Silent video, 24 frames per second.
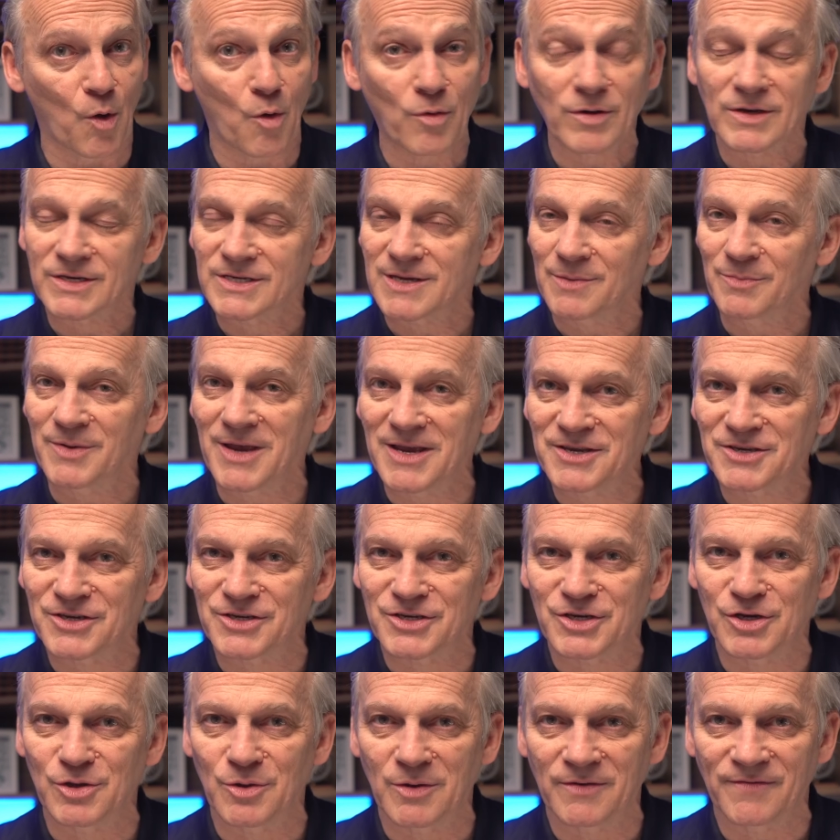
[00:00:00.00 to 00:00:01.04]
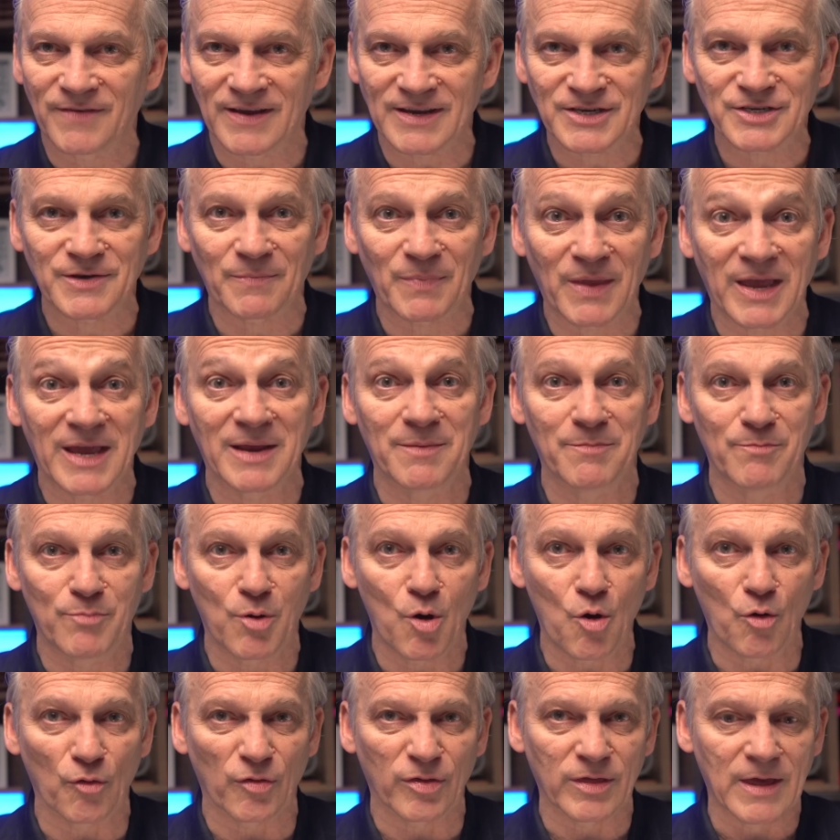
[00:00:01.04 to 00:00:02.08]
Or in some cases, do you invest in
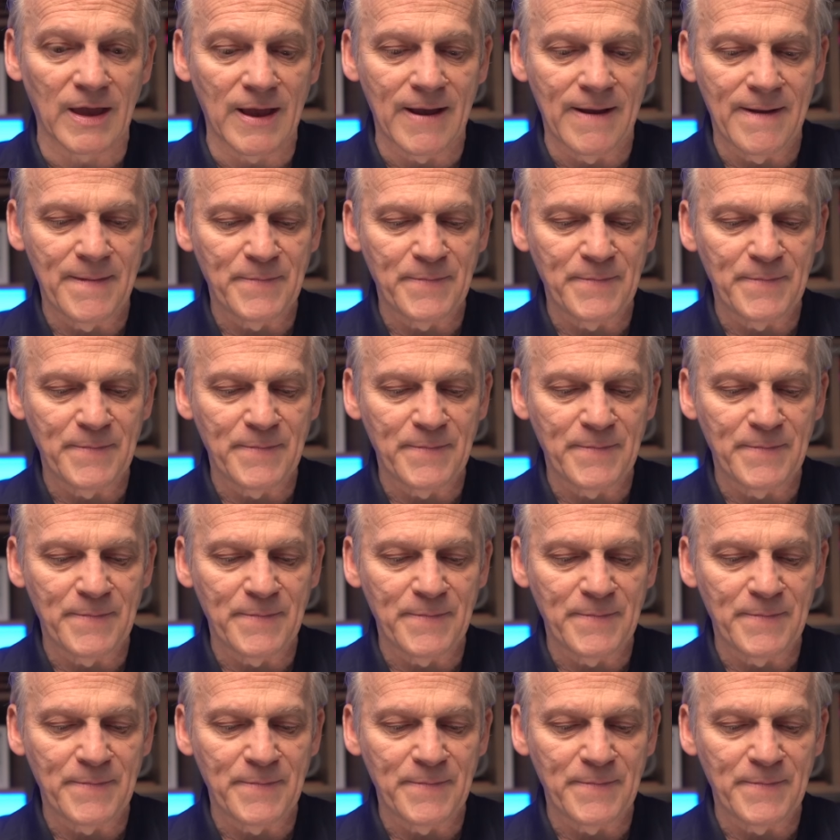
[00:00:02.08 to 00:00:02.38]
both?